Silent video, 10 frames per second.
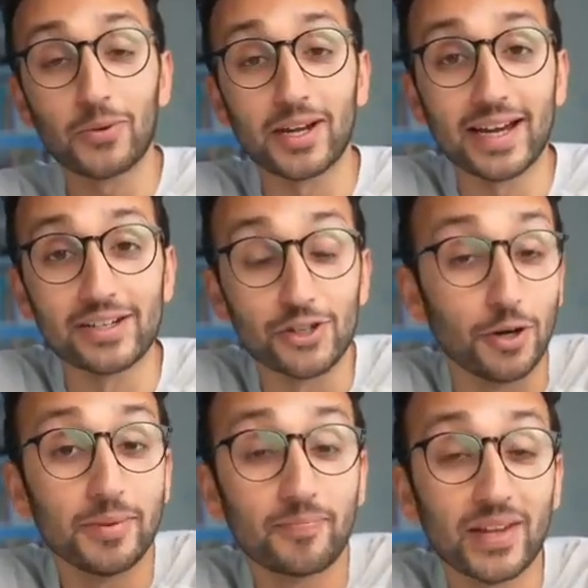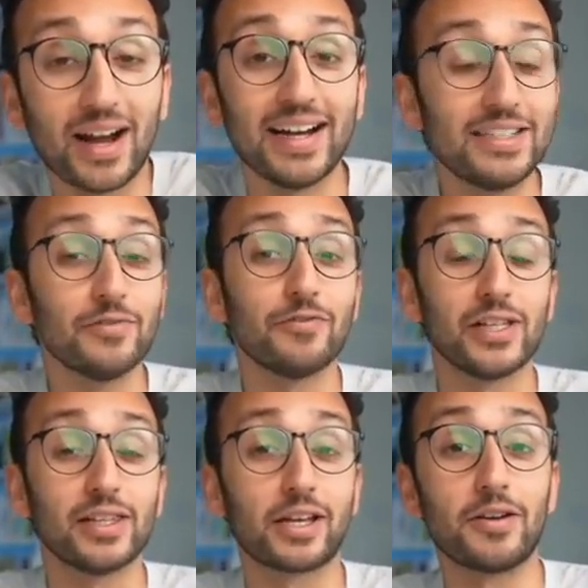when I had a job, I didn't
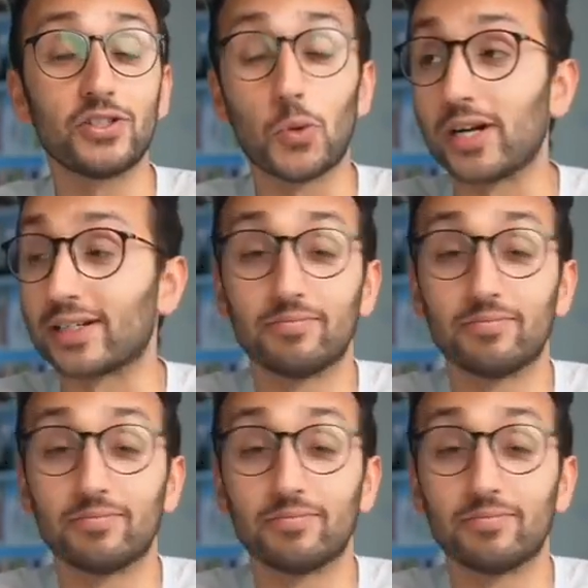feel like going to work